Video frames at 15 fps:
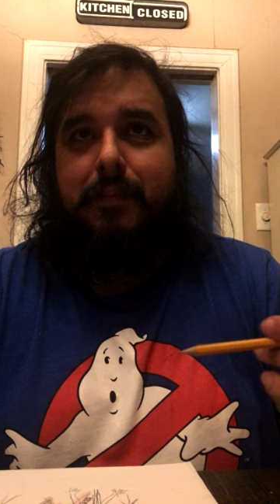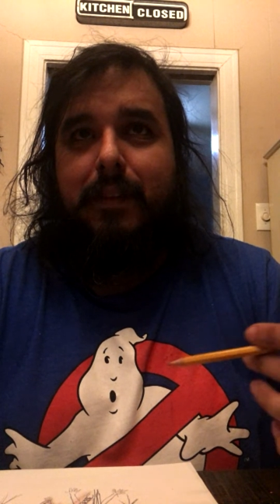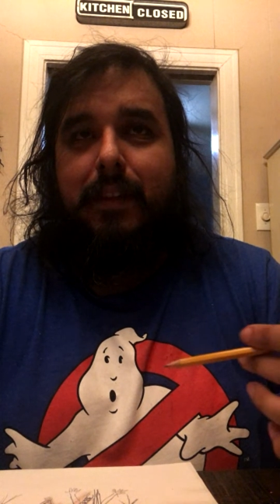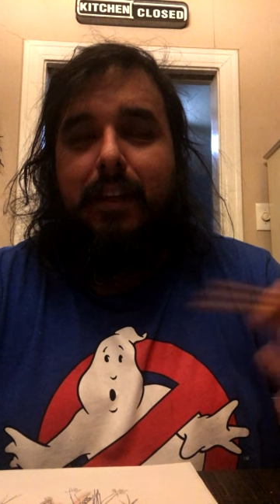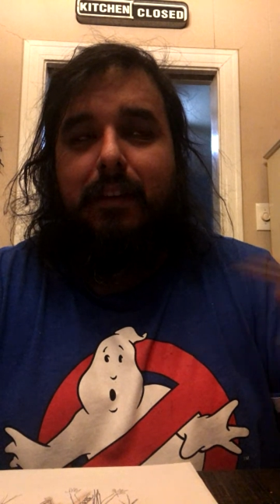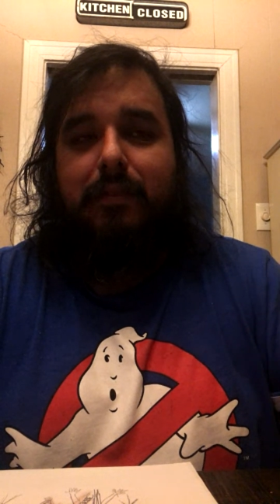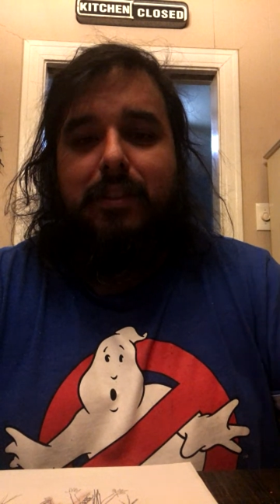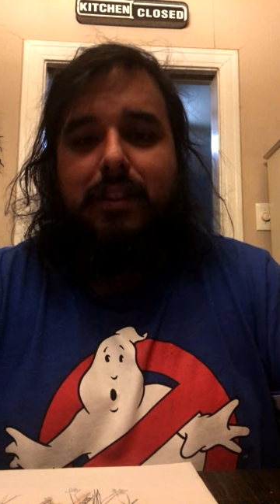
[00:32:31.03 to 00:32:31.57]

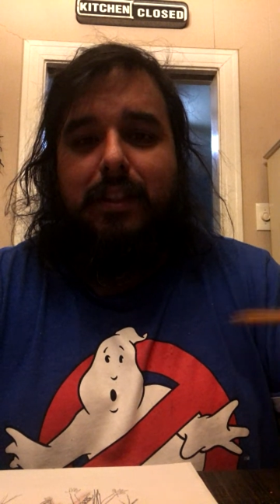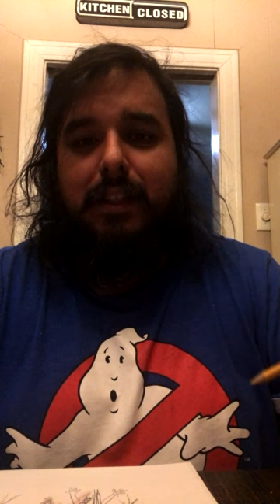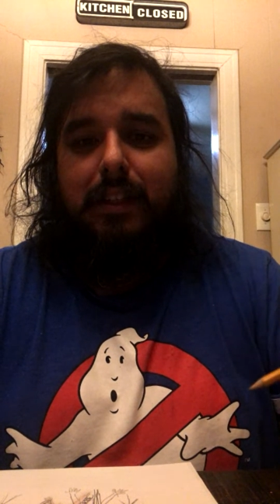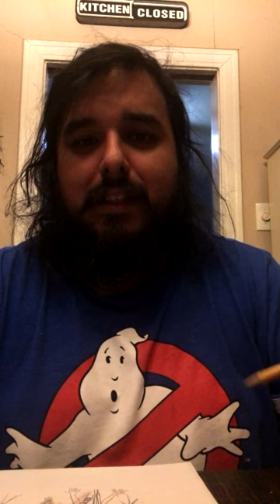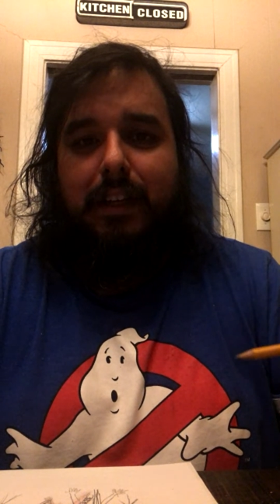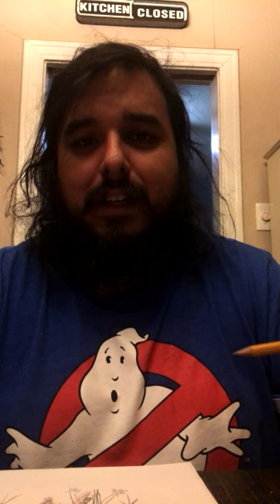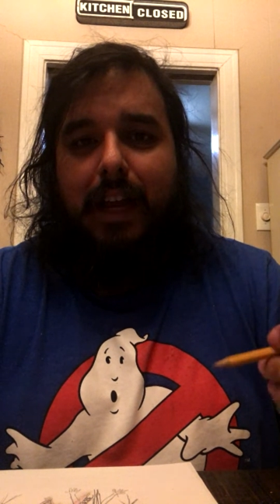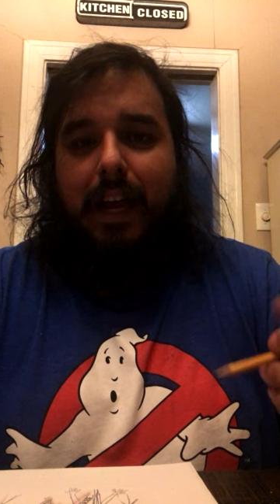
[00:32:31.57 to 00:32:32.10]
give to
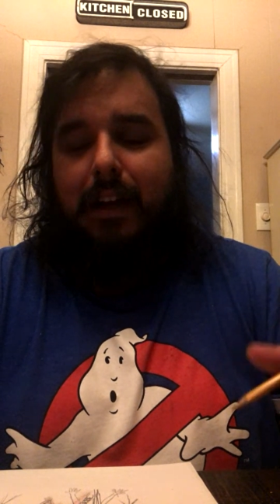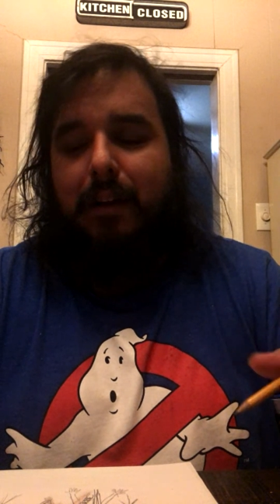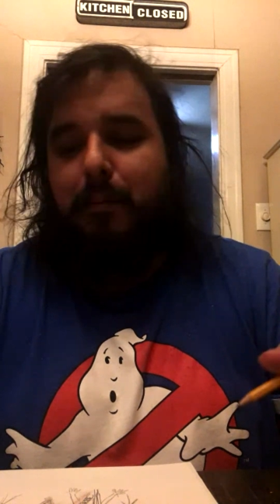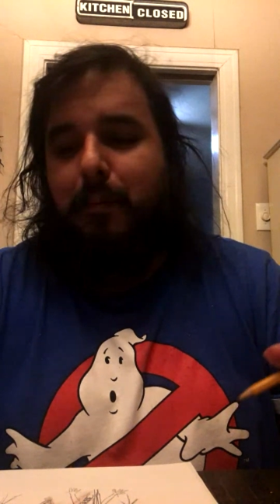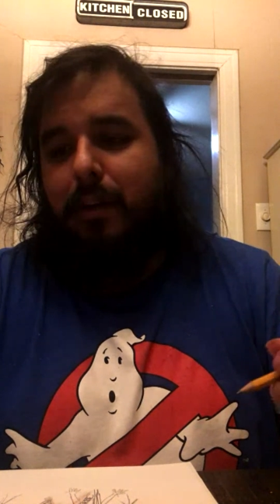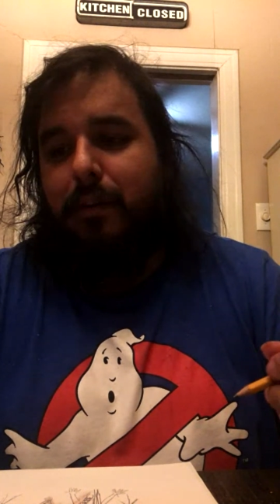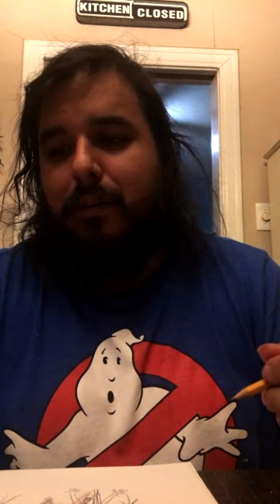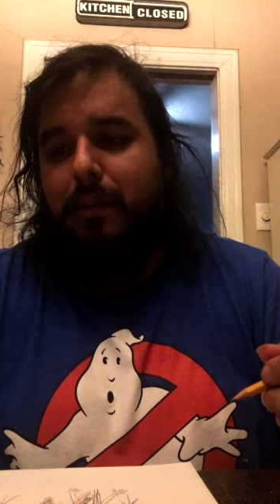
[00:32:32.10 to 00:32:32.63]
an
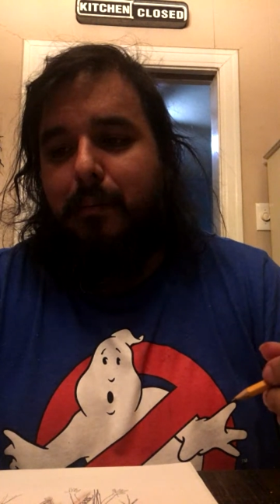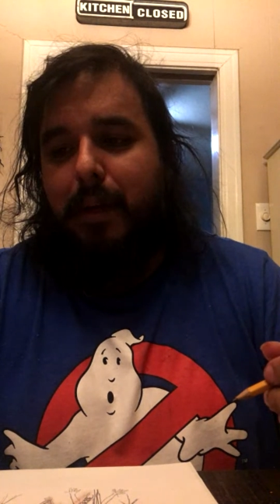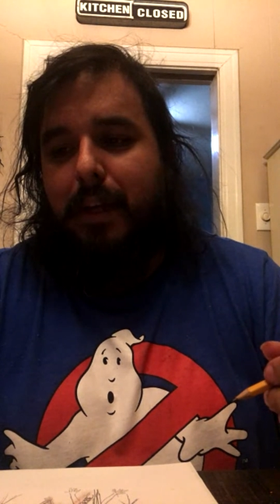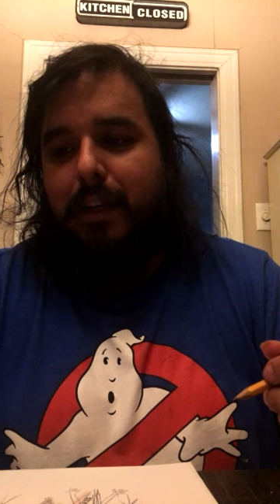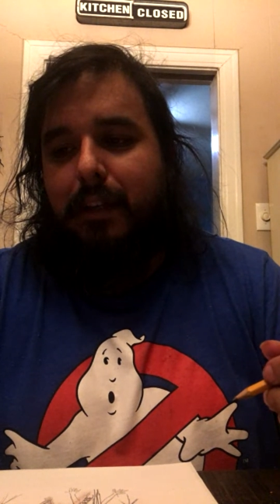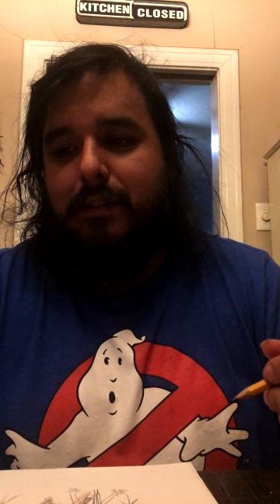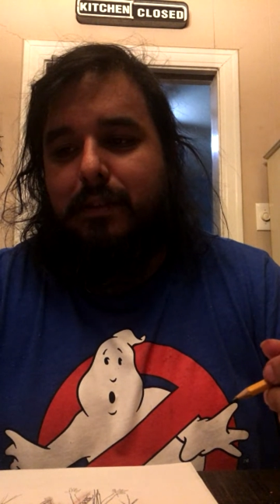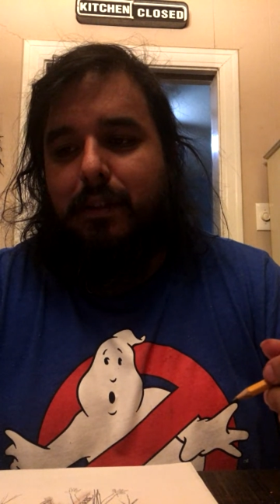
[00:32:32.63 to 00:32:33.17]
animator to
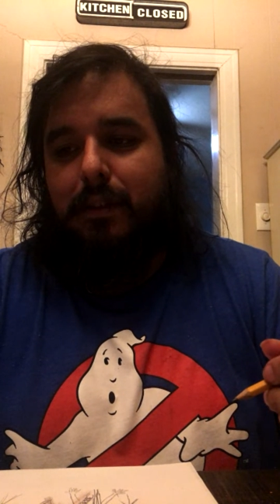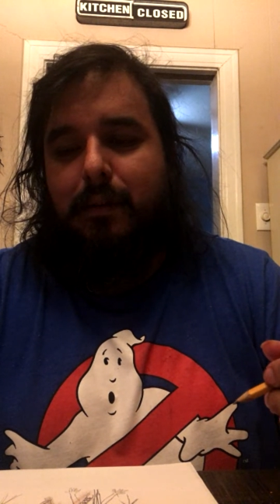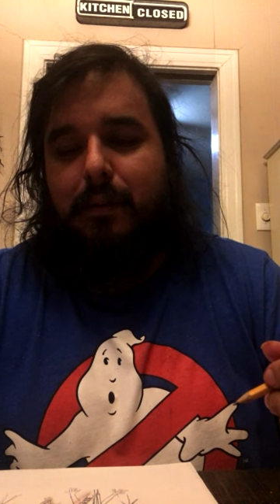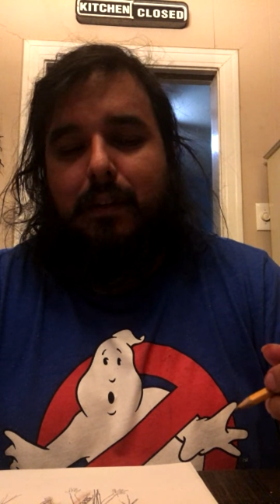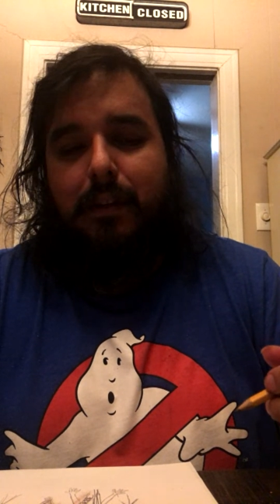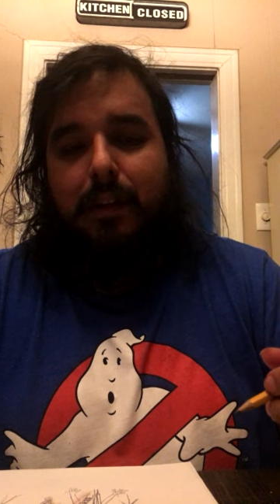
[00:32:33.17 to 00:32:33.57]
make. So,